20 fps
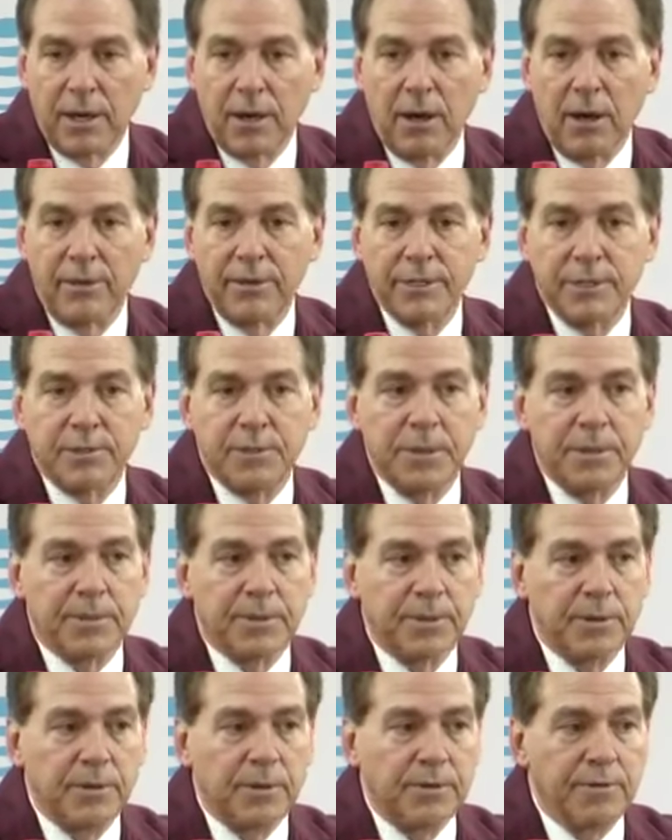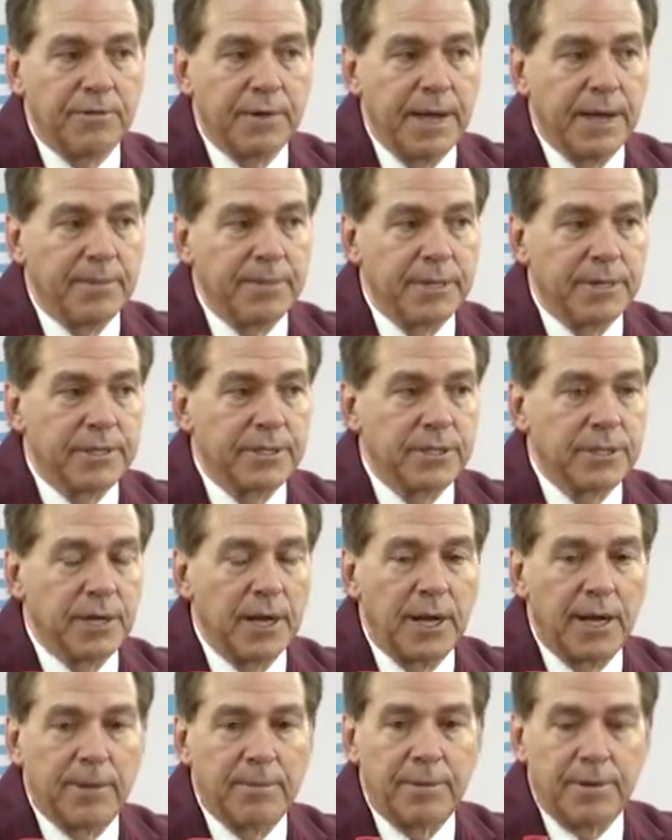all these people do a fabulous
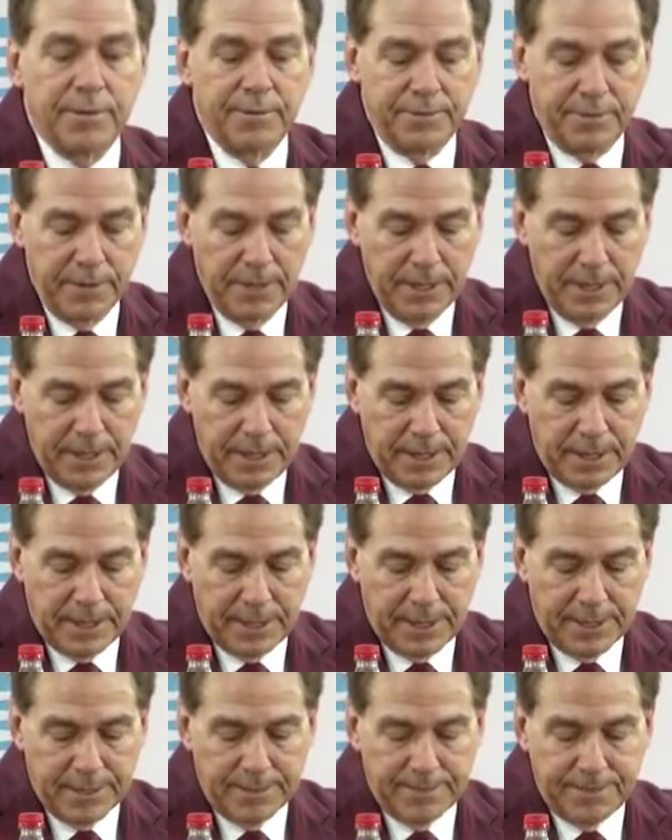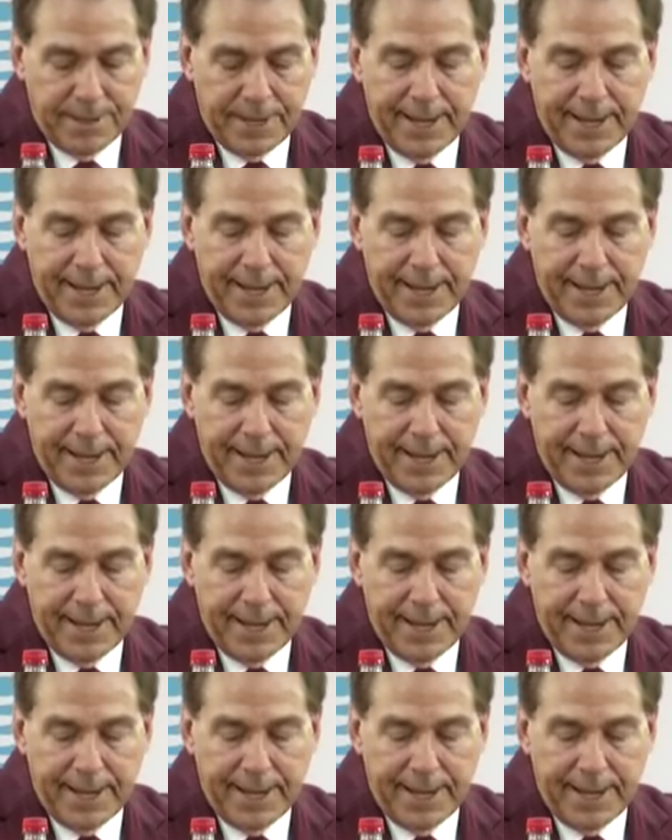job of uh,